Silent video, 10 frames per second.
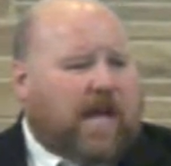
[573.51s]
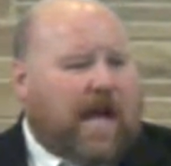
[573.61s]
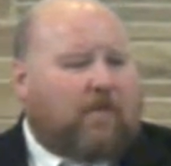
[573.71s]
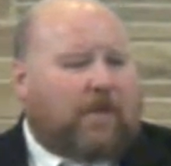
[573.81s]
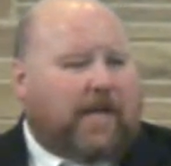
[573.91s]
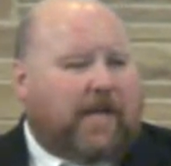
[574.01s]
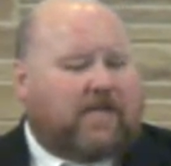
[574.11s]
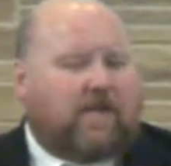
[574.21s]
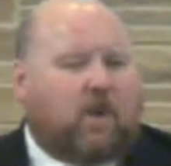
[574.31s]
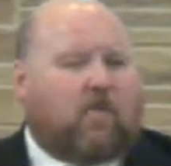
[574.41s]
I went in,
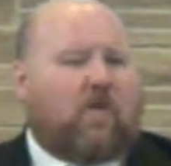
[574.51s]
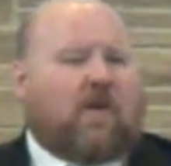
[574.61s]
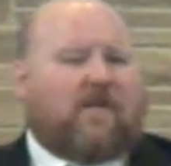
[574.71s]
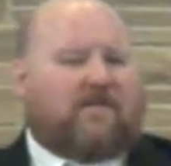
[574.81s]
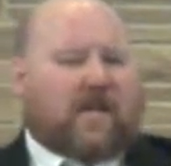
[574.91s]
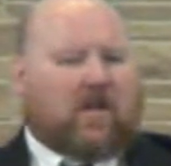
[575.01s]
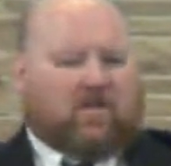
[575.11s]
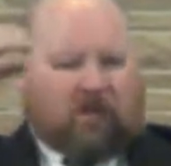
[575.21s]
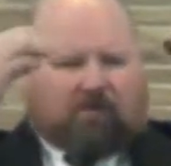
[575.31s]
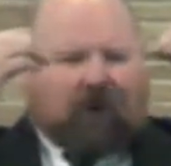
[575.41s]
some old fell
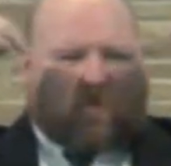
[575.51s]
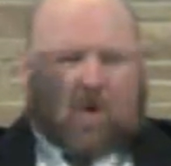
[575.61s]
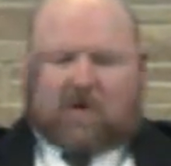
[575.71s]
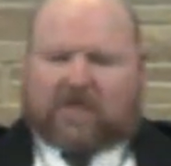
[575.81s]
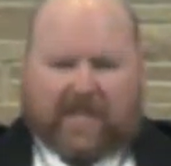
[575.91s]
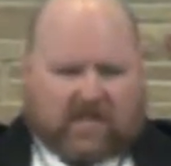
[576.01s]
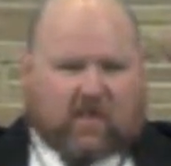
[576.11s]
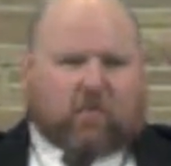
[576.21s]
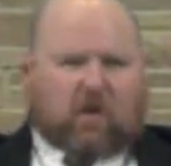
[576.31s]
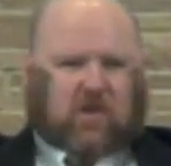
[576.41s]
over in Fort Worth. He is
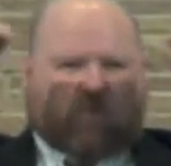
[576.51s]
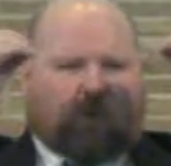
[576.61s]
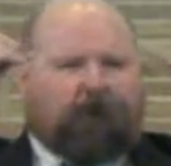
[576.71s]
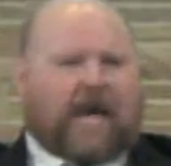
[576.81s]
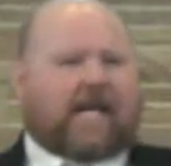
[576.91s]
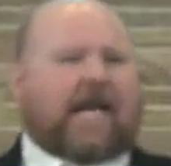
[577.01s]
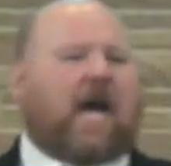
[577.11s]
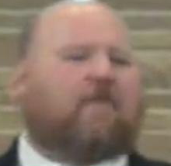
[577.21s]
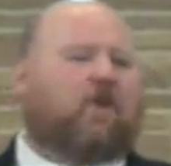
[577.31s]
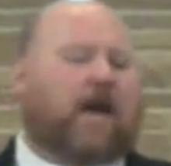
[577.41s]
the worst one. Had a
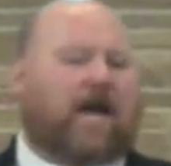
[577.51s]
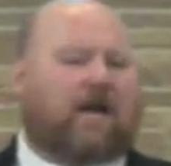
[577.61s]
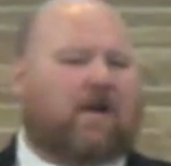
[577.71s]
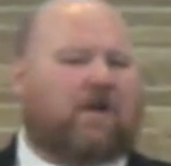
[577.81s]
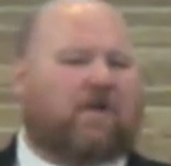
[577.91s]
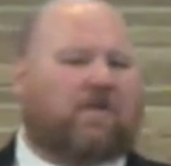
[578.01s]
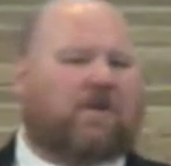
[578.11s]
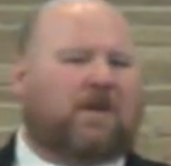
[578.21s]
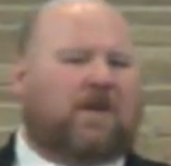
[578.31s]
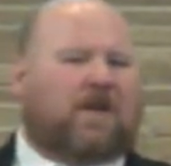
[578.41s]
cowboy hat on.
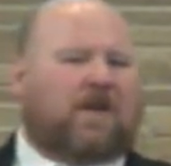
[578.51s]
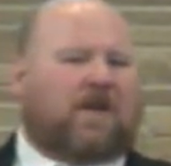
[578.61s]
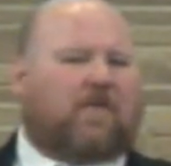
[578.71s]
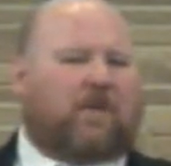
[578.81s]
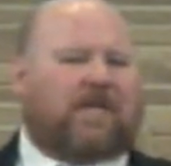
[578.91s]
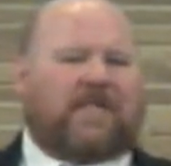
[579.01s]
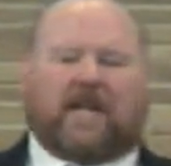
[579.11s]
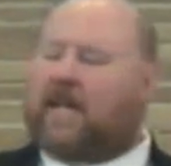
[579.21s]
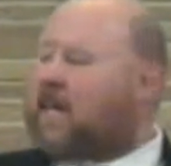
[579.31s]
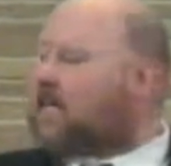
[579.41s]
We
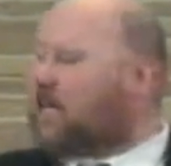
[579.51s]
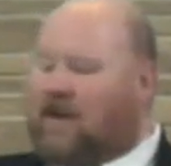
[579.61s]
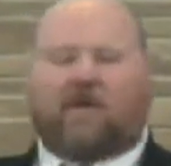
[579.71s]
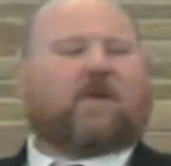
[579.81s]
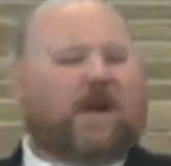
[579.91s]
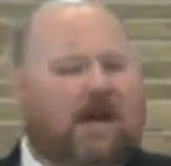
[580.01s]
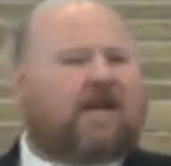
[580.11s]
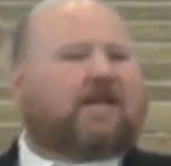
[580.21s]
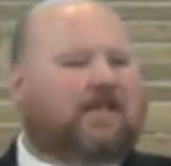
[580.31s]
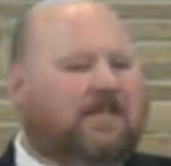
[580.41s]
sat down. I was like, all right,
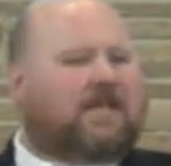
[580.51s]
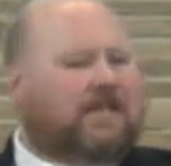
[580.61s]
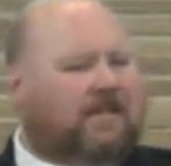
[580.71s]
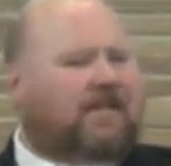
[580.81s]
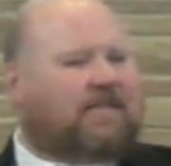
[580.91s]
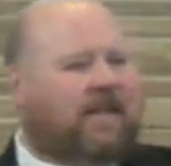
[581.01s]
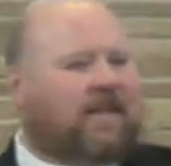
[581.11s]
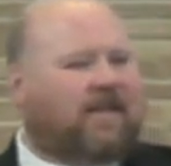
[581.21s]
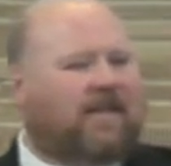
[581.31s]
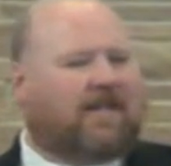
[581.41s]
this is good right
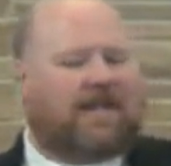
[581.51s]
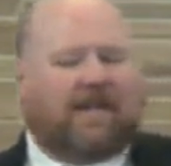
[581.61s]
here.